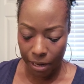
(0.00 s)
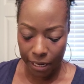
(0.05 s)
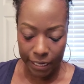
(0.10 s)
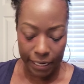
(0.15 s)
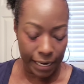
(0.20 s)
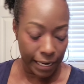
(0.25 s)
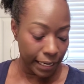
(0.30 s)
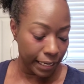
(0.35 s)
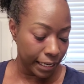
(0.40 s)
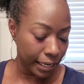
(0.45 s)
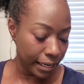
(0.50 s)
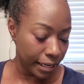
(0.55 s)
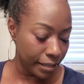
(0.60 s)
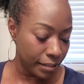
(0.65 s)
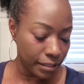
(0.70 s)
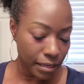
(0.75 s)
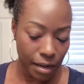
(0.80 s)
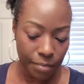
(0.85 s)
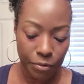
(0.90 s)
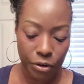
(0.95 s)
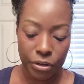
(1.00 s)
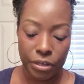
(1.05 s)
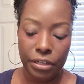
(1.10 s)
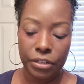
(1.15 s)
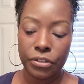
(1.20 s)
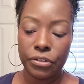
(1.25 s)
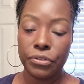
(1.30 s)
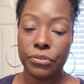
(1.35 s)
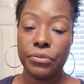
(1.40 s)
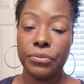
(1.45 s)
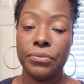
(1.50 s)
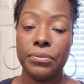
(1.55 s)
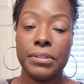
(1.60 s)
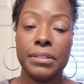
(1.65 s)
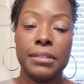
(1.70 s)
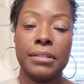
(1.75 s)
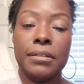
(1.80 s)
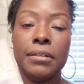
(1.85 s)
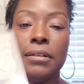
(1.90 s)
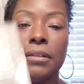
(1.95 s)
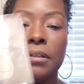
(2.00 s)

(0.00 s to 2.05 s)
my hand, I'm going to use